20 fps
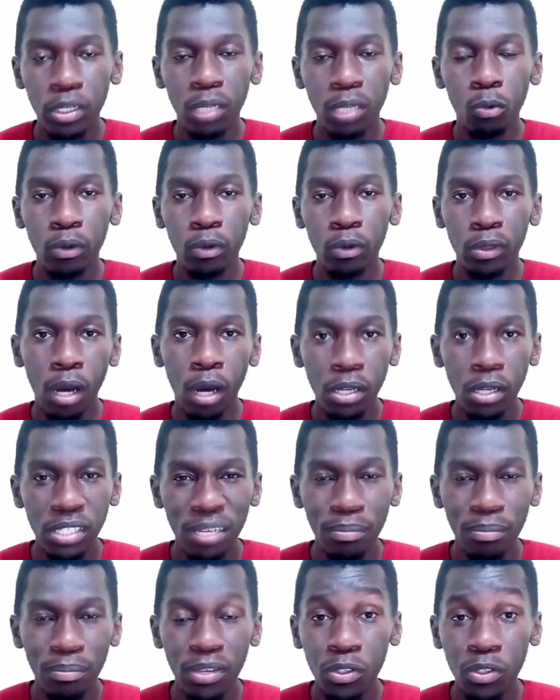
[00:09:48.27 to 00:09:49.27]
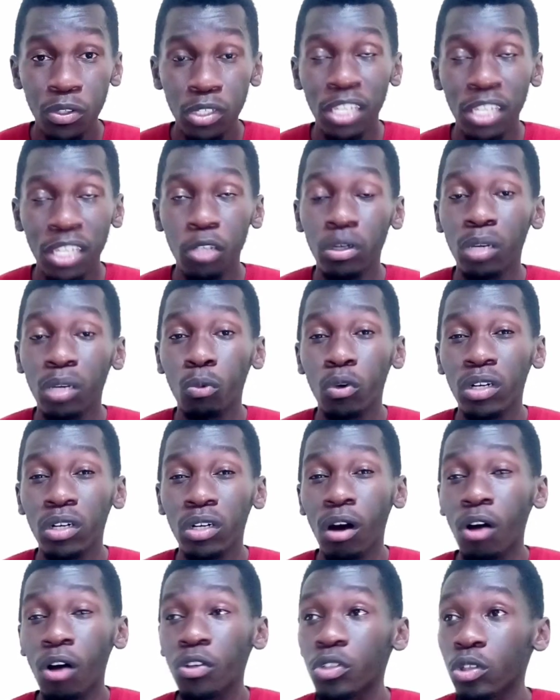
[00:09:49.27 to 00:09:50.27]
You can work with content mills and you can
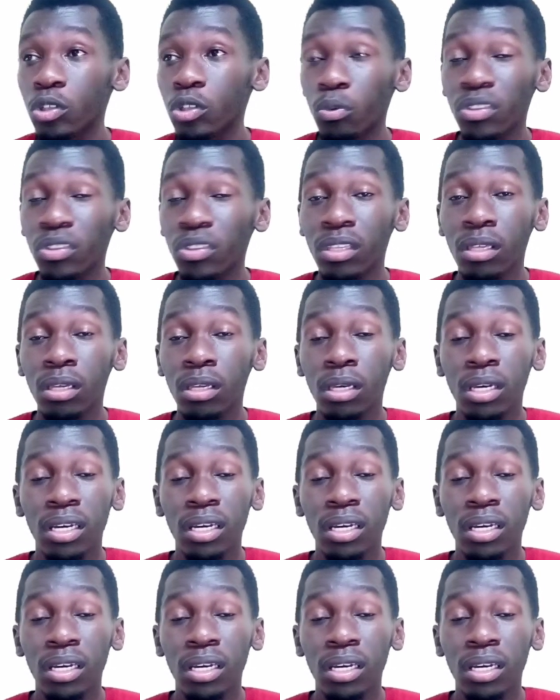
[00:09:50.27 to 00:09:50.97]
work also with